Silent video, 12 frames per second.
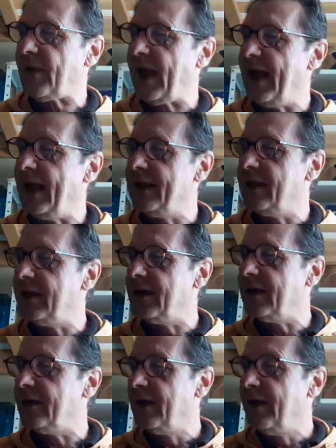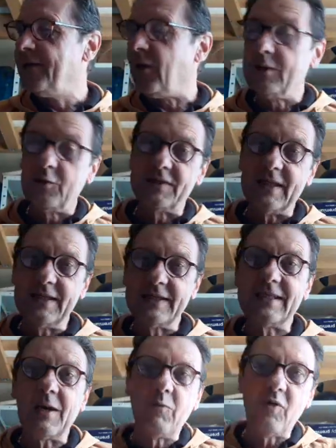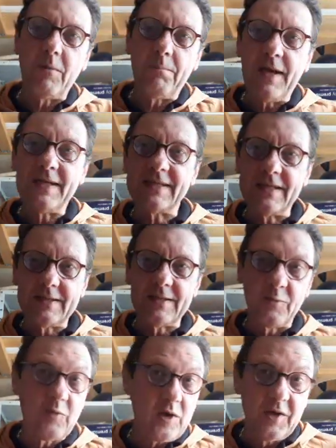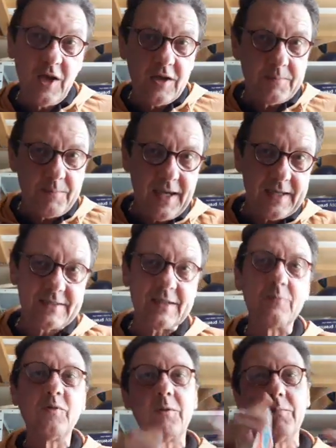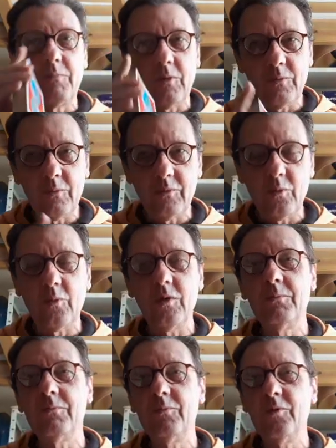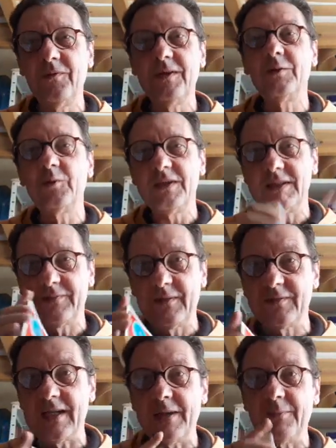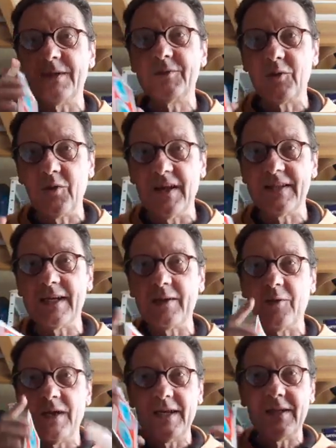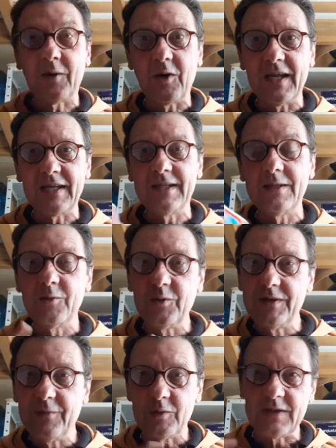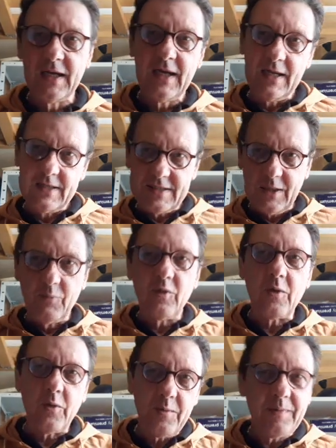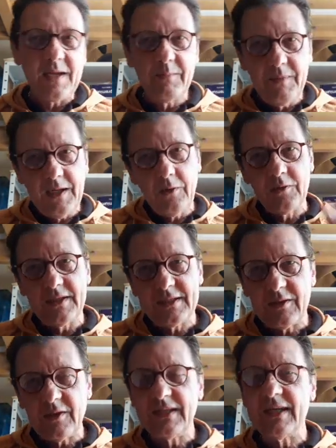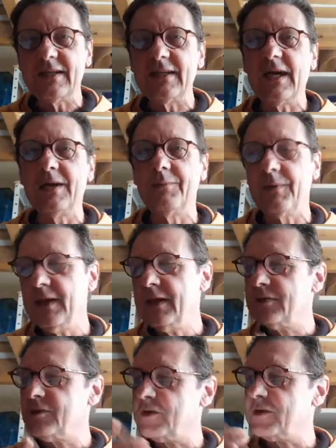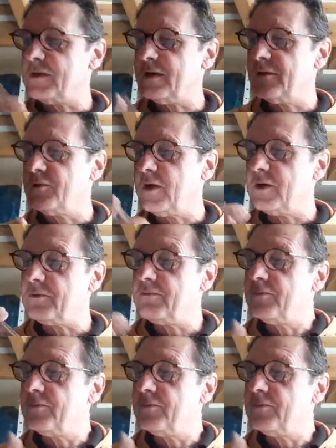And for understanding, some will pass and some will not pass. Some will move into this fifth dimensional integrated connected universe, and some will remain below. This is not their time. Just you